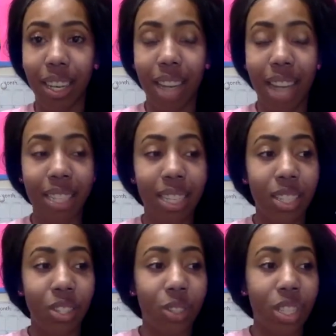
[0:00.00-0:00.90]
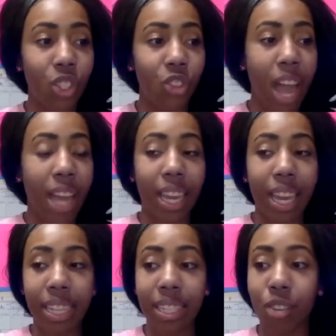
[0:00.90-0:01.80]
I see Susie's tracking,
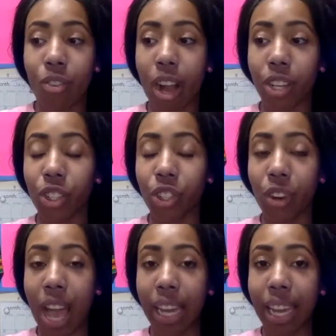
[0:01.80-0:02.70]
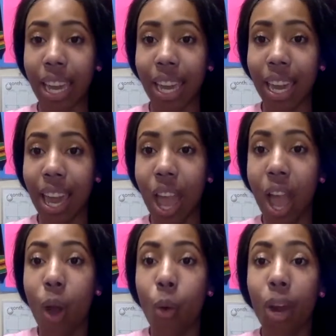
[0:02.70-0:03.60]
I see Roger's tracking.
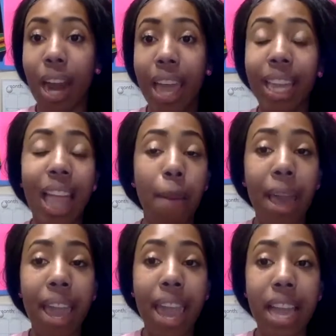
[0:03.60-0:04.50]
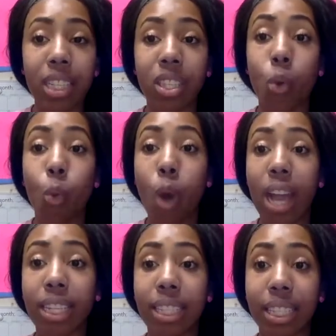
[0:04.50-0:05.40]
When I clap my hands
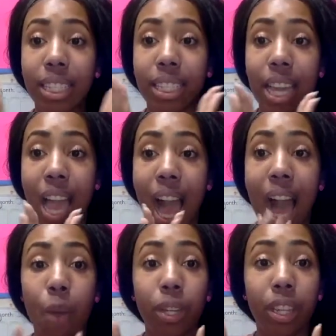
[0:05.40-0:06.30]
once, I would